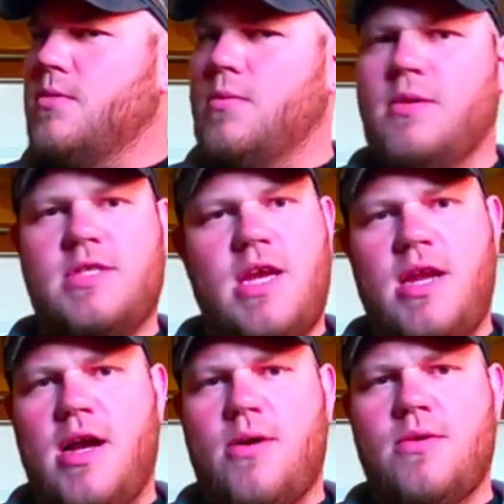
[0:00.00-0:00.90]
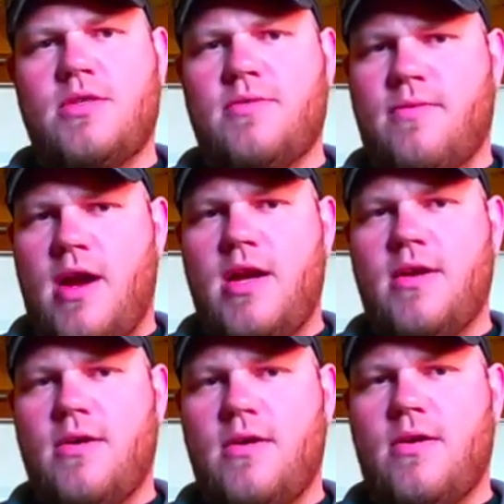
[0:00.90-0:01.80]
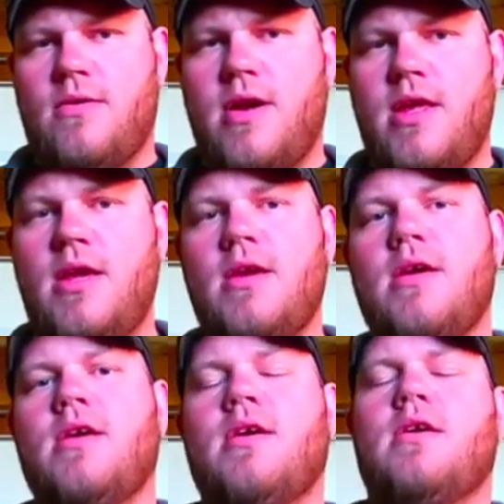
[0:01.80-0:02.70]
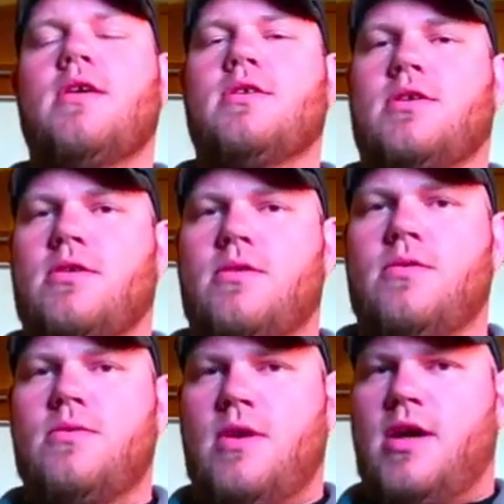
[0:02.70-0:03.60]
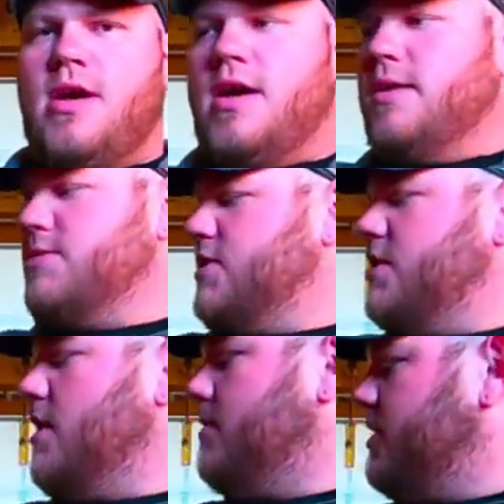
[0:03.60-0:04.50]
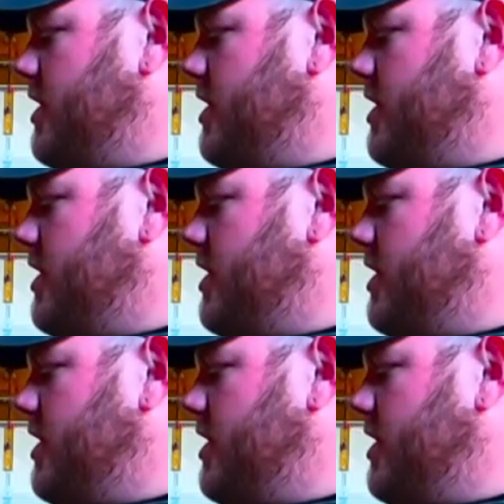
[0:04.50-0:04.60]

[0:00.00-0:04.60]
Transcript: almost 8 hours of riding on it already. So I'm just double